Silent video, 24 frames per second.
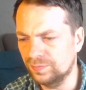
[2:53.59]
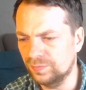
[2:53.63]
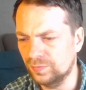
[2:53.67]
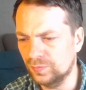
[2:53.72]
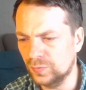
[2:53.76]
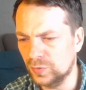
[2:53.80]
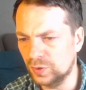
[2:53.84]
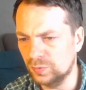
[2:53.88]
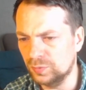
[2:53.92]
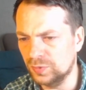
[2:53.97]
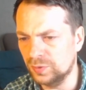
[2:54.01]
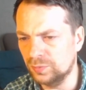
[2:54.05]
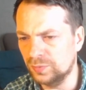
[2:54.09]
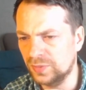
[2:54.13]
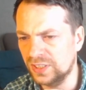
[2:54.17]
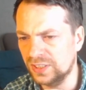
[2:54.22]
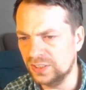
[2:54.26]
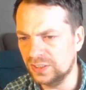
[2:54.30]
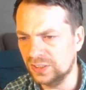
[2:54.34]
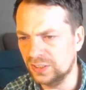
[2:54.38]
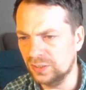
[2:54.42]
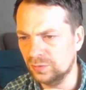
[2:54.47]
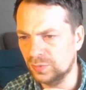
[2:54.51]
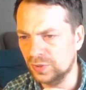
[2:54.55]

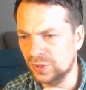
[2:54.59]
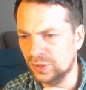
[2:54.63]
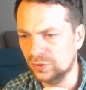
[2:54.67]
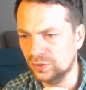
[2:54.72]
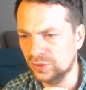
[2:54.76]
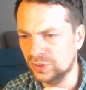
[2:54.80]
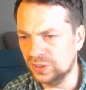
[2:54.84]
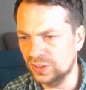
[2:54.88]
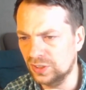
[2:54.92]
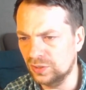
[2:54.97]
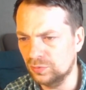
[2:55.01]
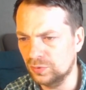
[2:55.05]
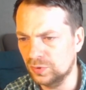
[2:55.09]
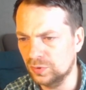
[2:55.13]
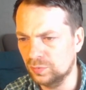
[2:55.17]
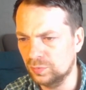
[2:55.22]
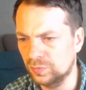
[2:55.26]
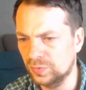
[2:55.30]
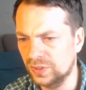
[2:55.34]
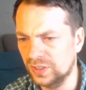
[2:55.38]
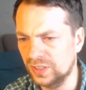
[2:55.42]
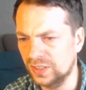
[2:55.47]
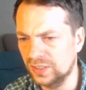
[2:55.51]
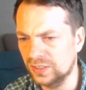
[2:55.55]
problematic because they will
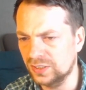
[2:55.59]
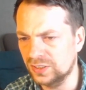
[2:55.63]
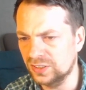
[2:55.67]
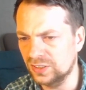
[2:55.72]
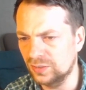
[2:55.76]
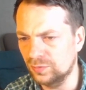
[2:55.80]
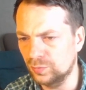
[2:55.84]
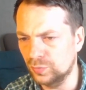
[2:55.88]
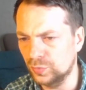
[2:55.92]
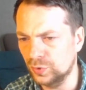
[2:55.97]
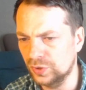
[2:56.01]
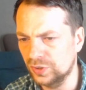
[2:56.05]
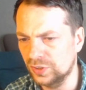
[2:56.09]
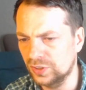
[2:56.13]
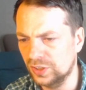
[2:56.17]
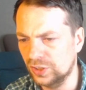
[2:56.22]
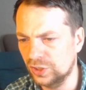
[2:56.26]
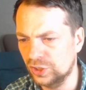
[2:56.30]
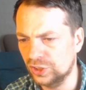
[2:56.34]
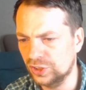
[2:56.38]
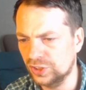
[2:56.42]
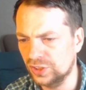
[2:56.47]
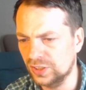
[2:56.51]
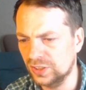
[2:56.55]
play at some point
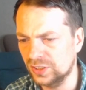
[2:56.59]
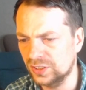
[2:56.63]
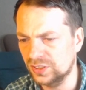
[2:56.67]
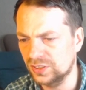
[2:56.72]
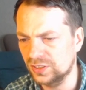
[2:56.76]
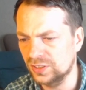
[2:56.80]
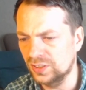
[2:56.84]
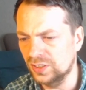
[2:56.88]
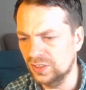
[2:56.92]
h6.